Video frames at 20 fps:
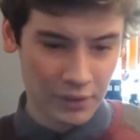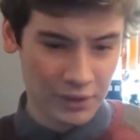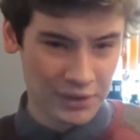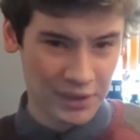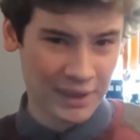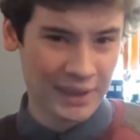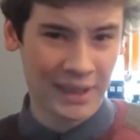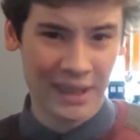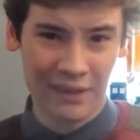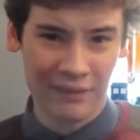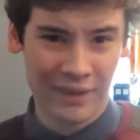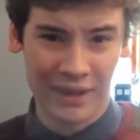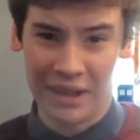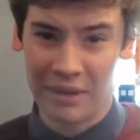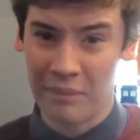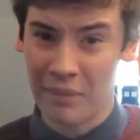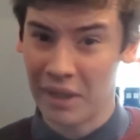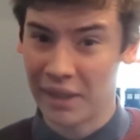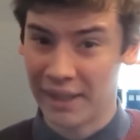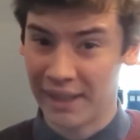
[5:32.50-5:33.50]
because I didn't have
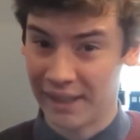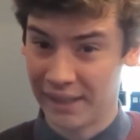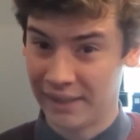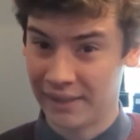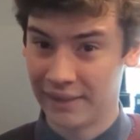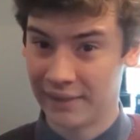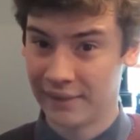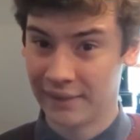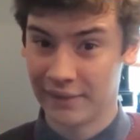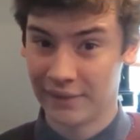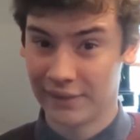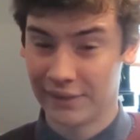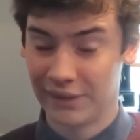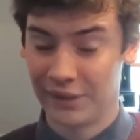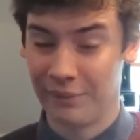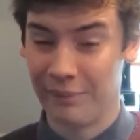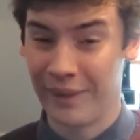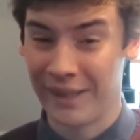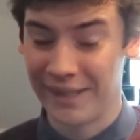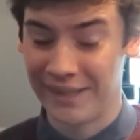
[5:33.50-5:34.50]
any money
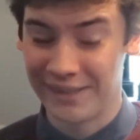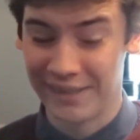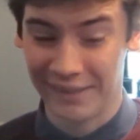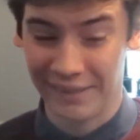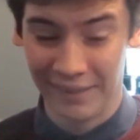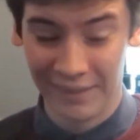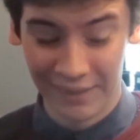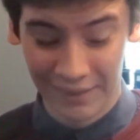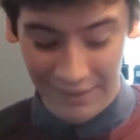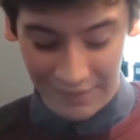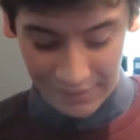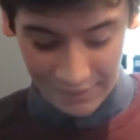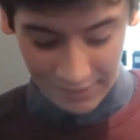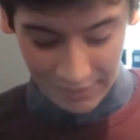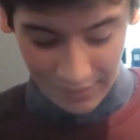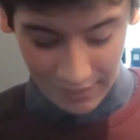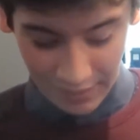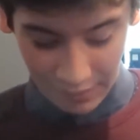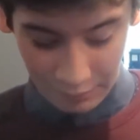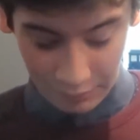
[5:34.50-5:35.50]
to meet her,
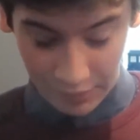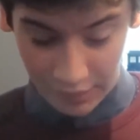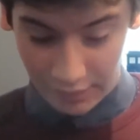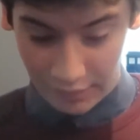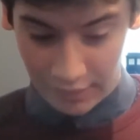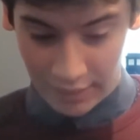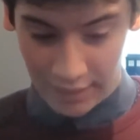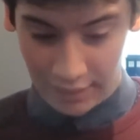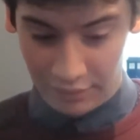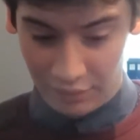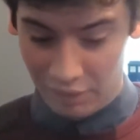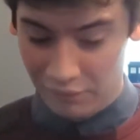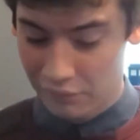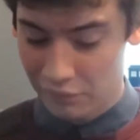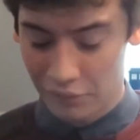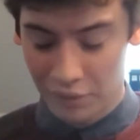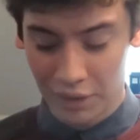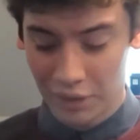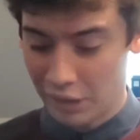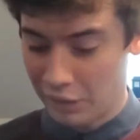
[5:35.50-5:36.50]
and I
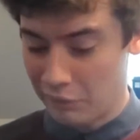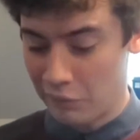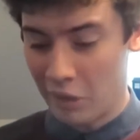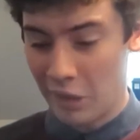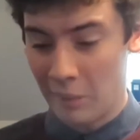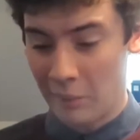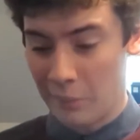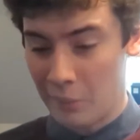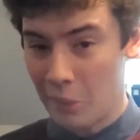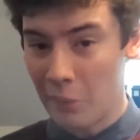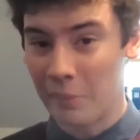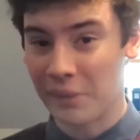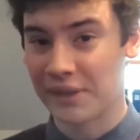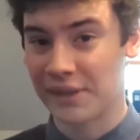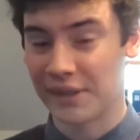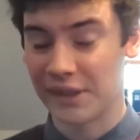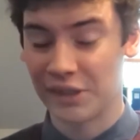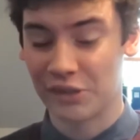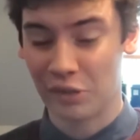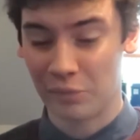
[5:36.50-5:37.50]
thought, you know what, I'm not
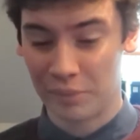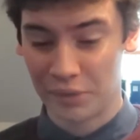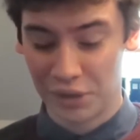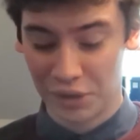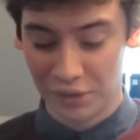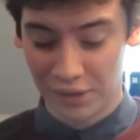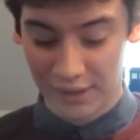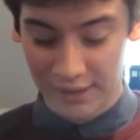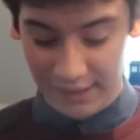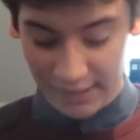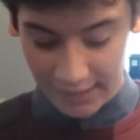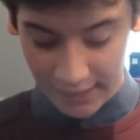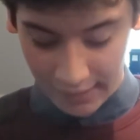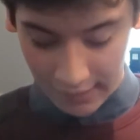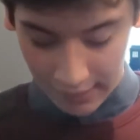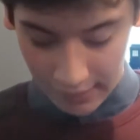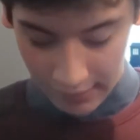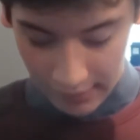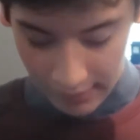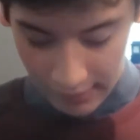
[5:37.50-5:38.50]
missing this opportunity
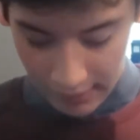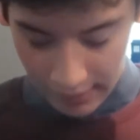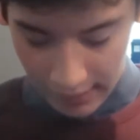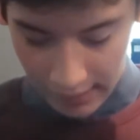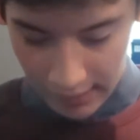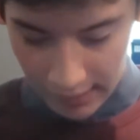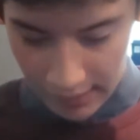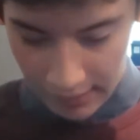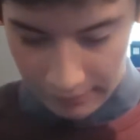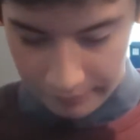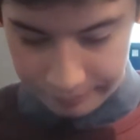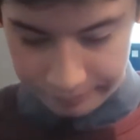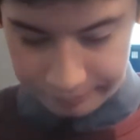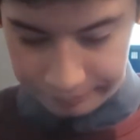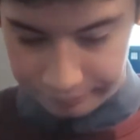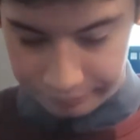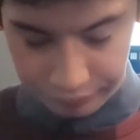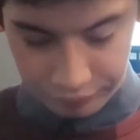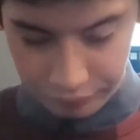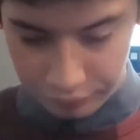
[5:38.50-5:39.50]
to
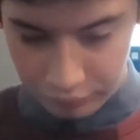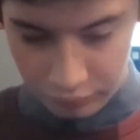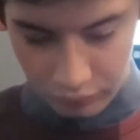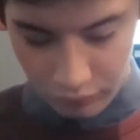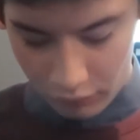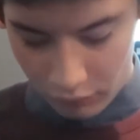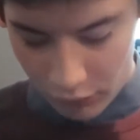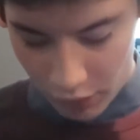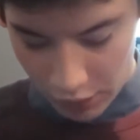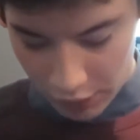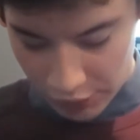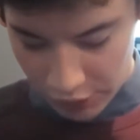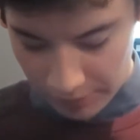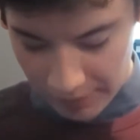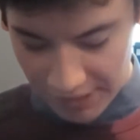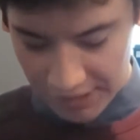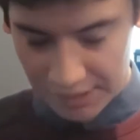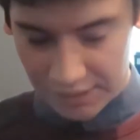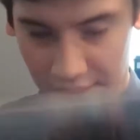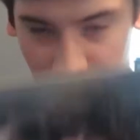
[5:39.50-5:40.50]

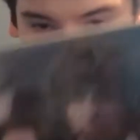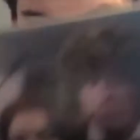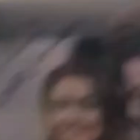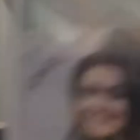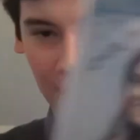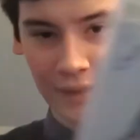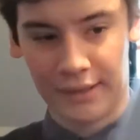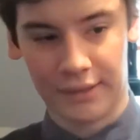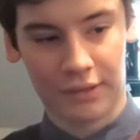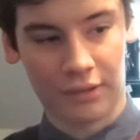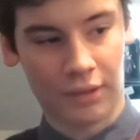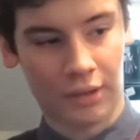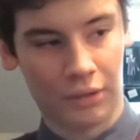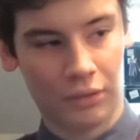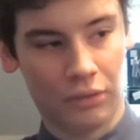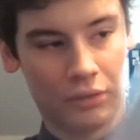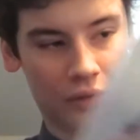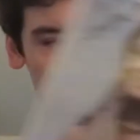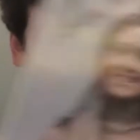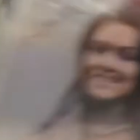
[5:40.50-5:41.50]
meet her, and I got a